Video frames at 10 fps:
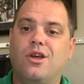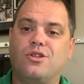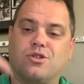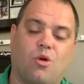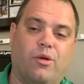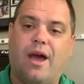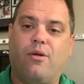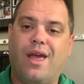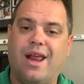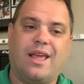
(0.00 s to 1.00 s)
Scroll
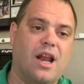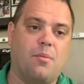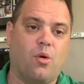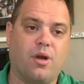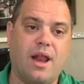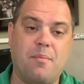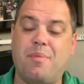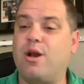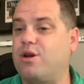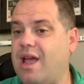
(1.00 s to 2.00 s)
down and get on board today.
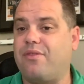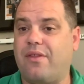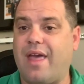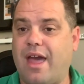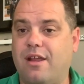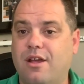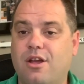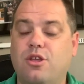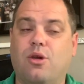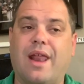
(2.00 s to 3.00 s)
Better yet than that,
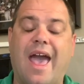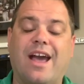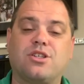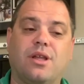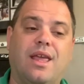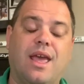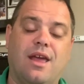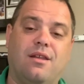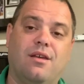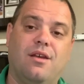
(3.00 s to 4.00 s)
you can actually
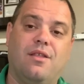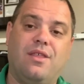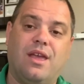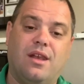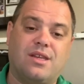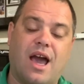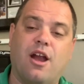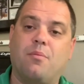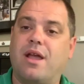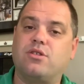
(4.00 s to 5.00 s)
get the
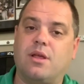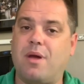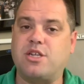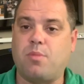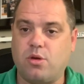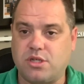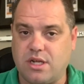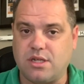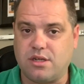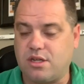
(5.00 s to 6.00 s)
entire Major League Baseball
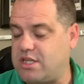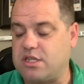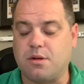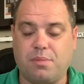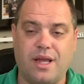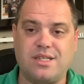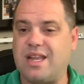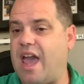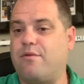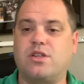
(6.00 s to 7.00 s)
season system plays,
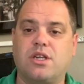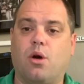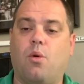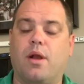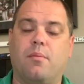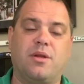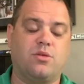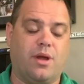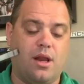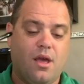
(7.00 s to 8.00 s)
every single one
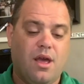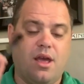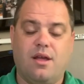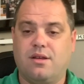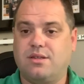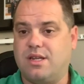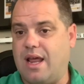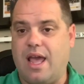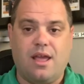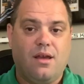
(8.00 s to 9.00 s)
between
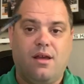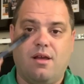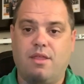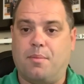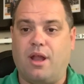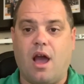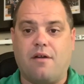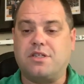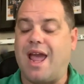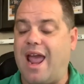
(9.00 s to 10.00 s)
today, the
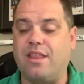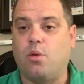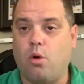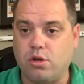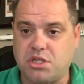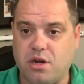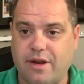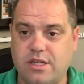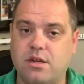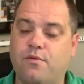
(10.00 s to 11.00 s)
playoffs, and the World
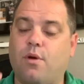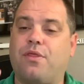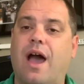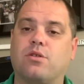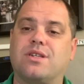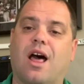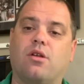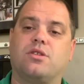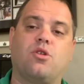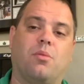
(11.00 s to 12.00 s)
Series for $1,000.
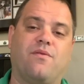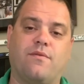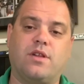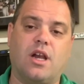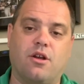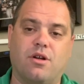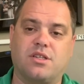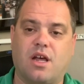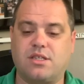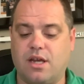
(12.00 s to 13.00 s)
It's normally $1,500. It's
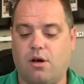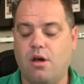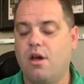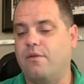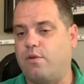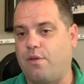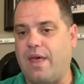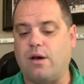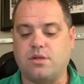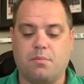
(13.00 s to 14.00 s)
on sale for
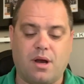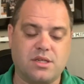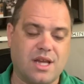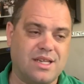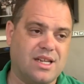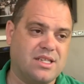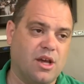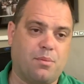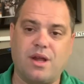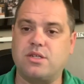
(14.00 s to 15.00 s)
$1,000, guys. That
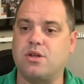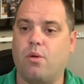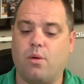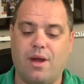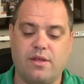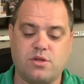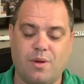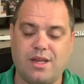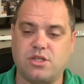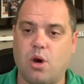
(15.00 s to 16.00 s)
sale price is going away this
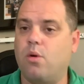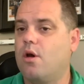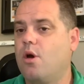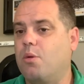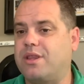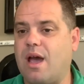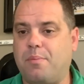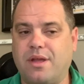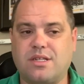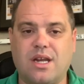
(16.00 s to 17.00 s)
week. So with that
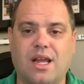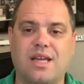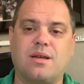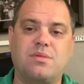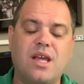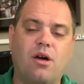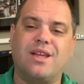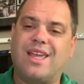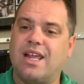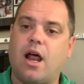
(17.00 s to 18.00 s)
being said, guys, I'm telling
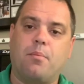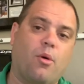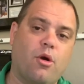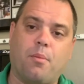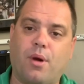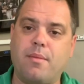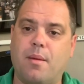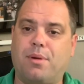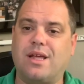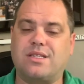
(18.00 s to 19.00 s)
you, get on board our premium
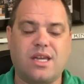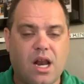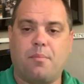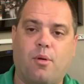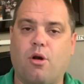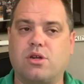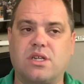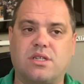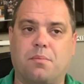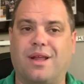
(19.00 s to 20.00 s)
plays. Get on board our
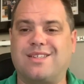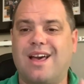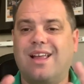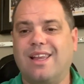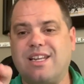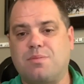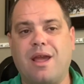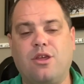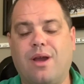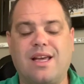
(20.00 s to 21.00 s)
system plays. Let's
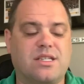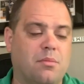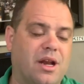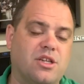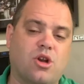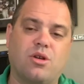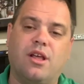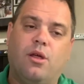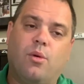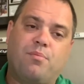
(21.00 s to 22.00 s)
make you guys some money. Start
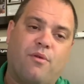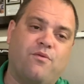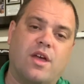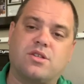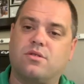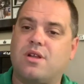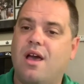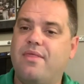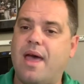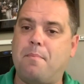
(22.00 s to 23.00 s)
dealing with professionals
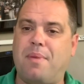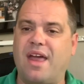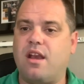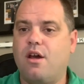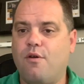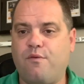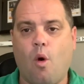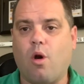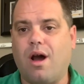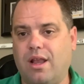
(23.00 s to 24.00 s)
that bet
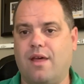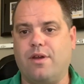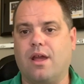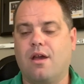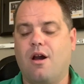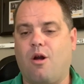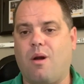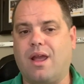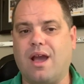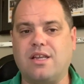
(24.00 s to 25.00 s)
for a living. All
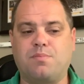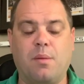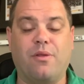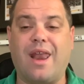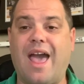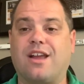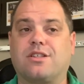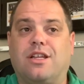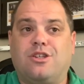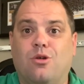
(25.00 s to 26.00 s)
right, guys, people that
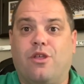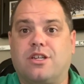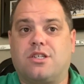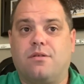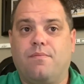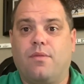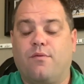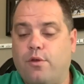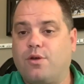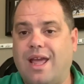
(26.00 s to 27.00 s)
actually do this
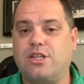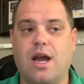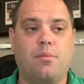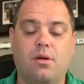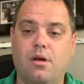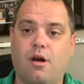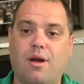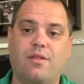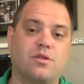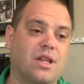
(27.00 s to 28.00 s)
for their day job. All
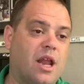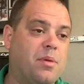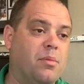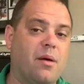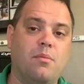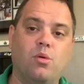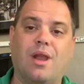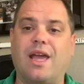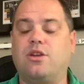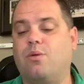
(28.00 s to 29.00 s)
right, there's a lot of people that
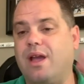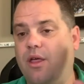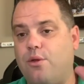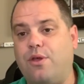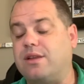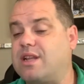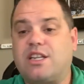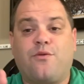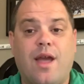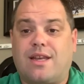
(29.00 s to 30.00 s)
moonlight doing other things, and
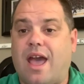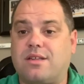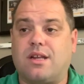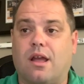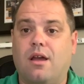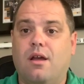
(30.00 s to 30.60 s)
that's fantastic.